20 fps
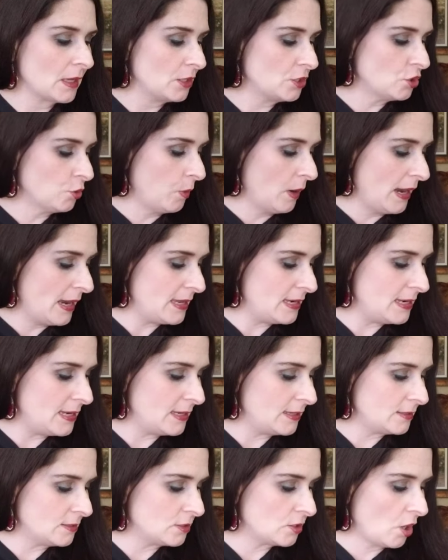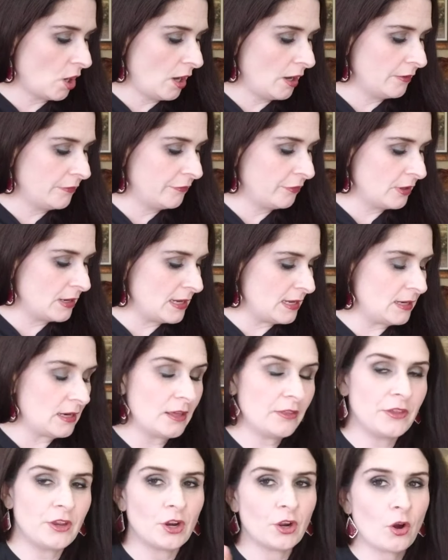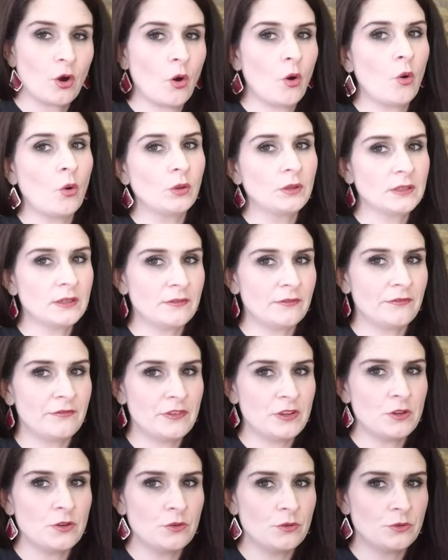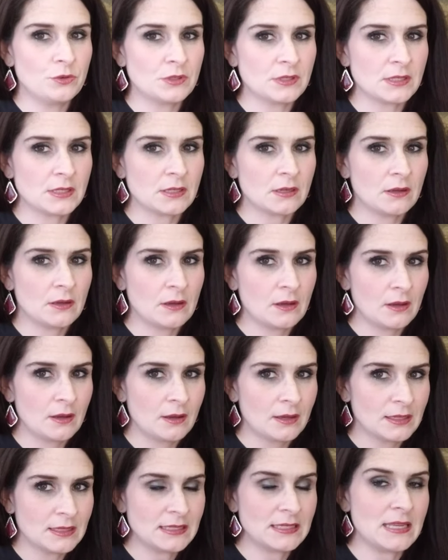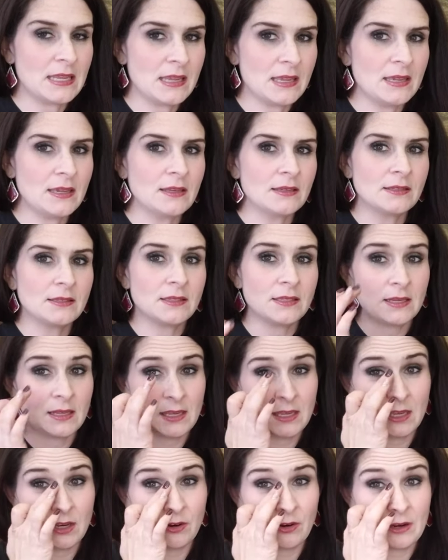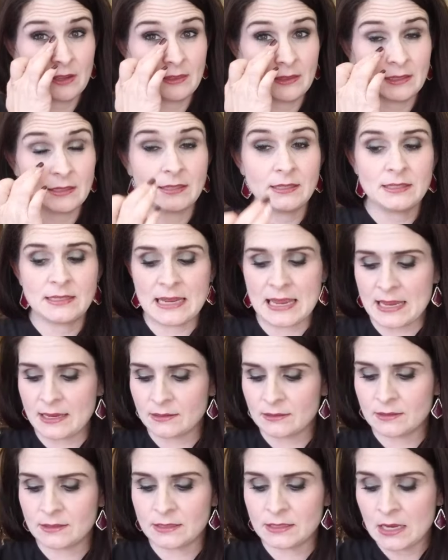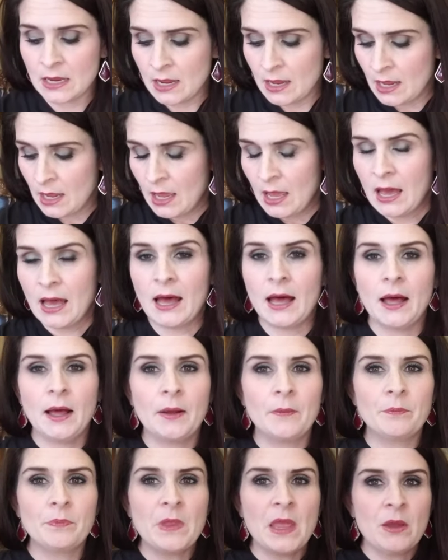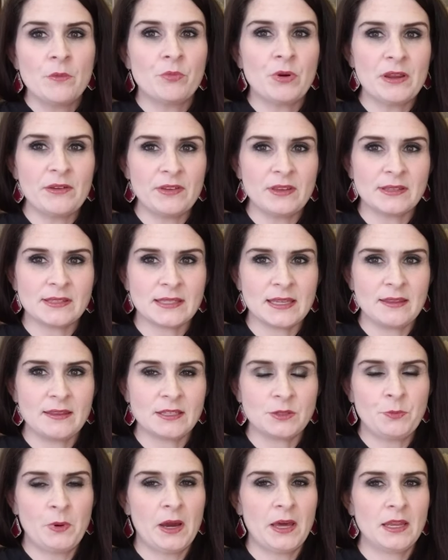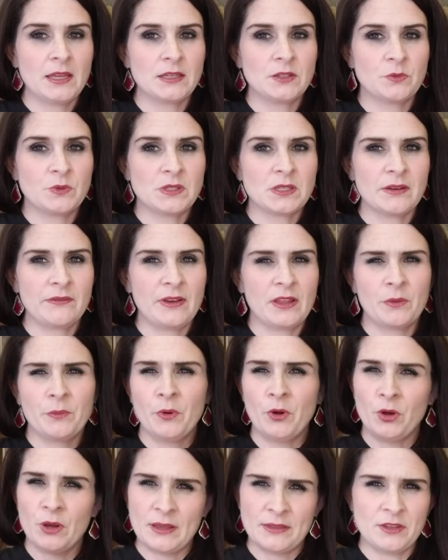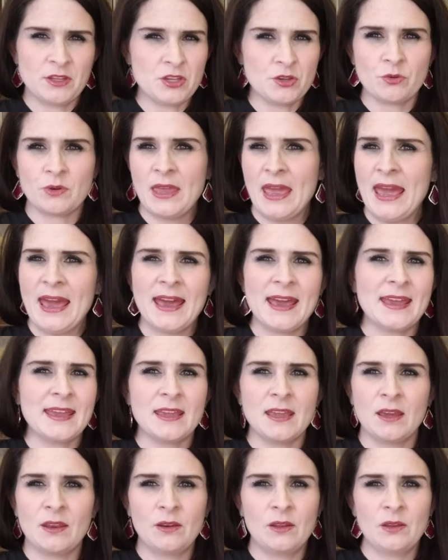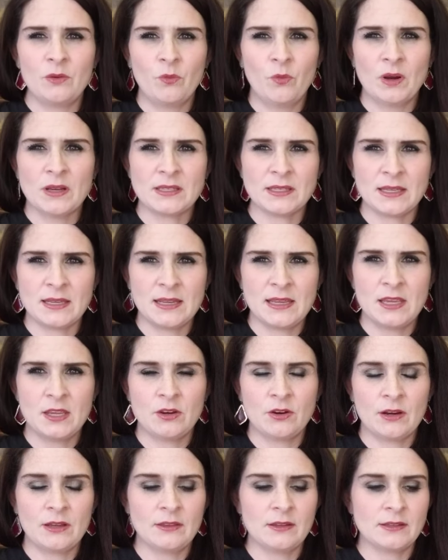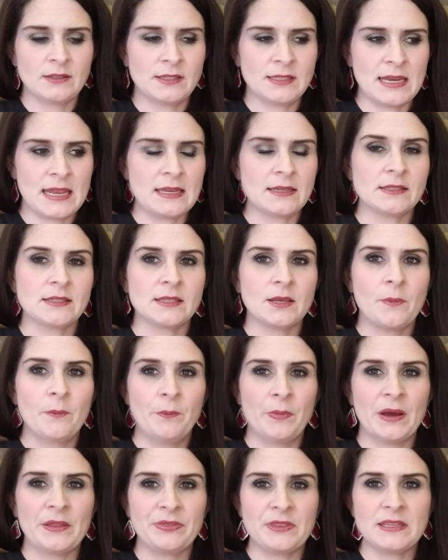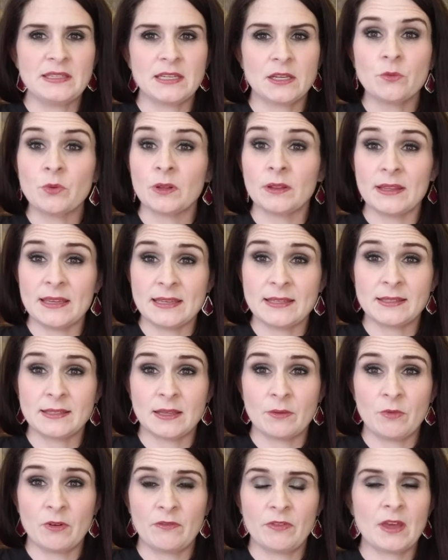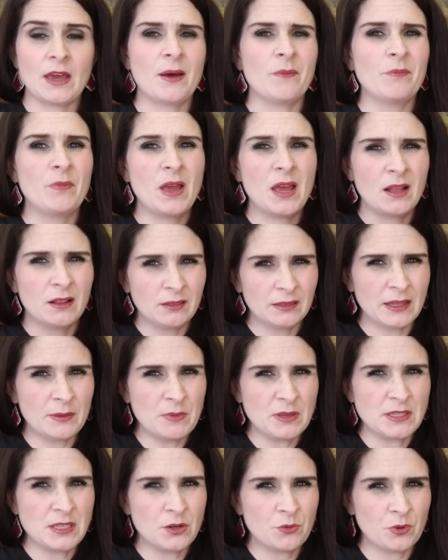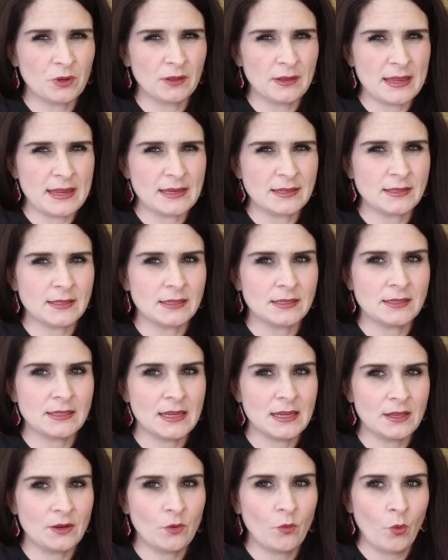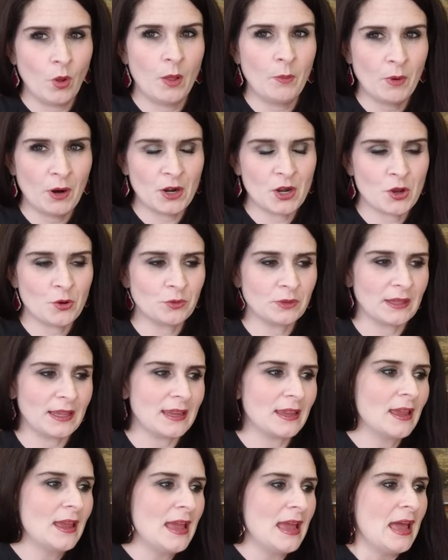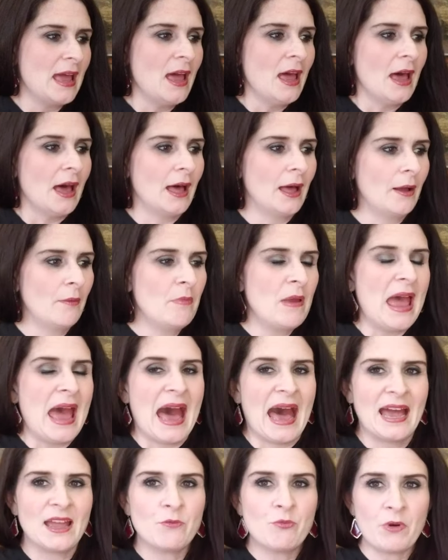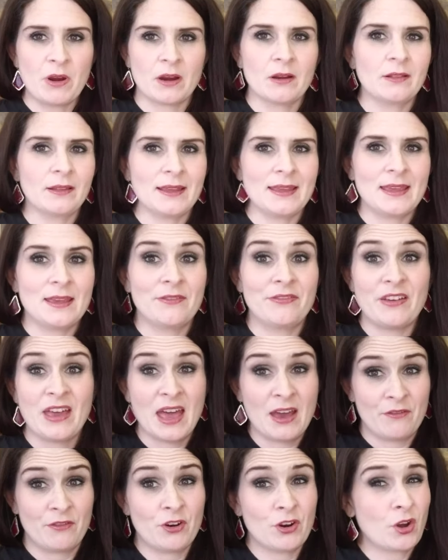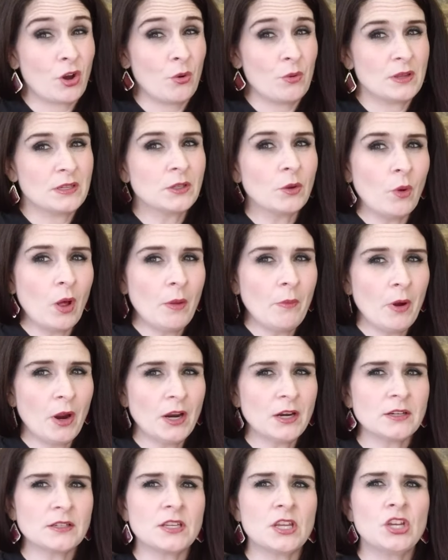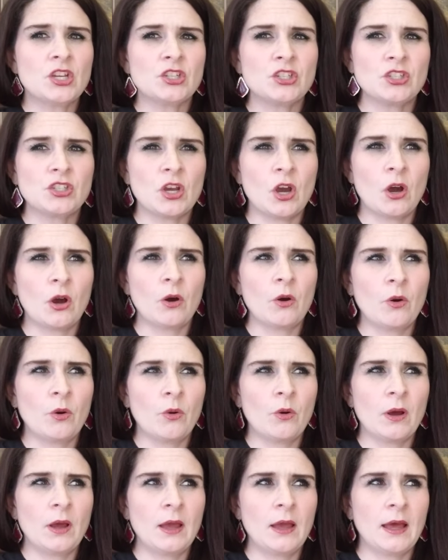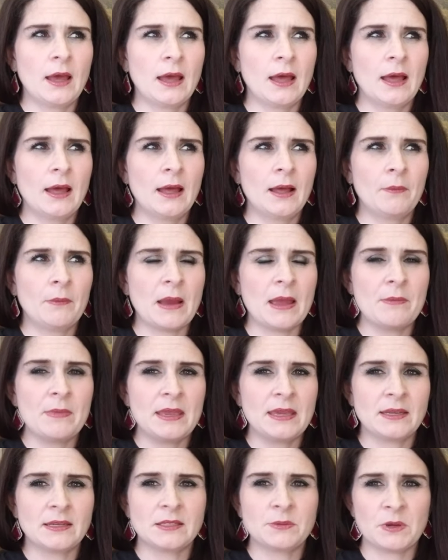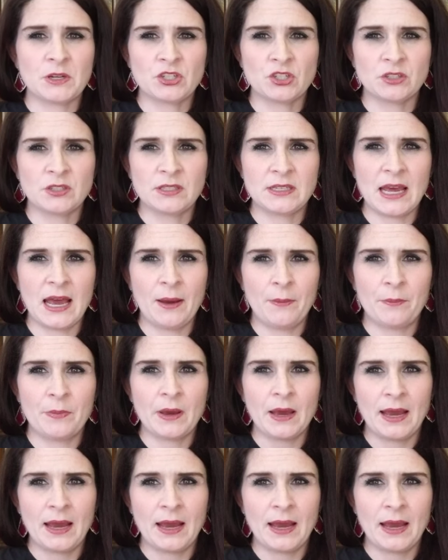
Twinings offering their cold infused teas here in the States. Um, previously, this product was available in the UK. It, it wasn't here in the States but they did release some of them. Limited release, it's in Walmart only. Um, I rarely, if ever, go into Walmart. So um, I made a special stop.